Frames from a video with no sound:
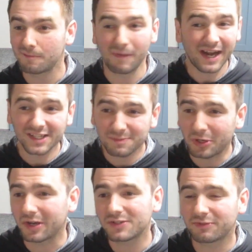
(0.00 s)
My
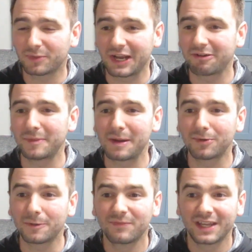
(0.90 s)
experience from what I
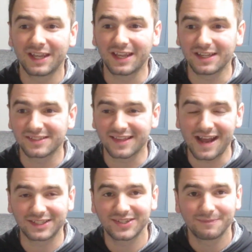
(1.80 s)
remember is
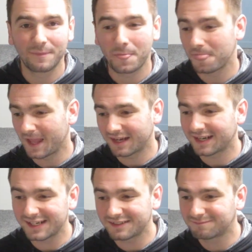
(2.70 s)
that I
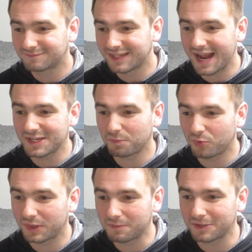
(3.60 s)
kind of end up
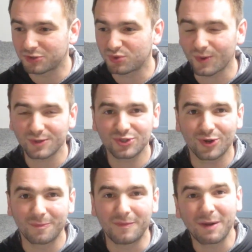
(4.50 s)
with a bit of
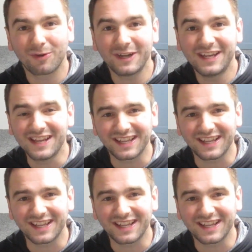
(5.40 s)
short-term memory.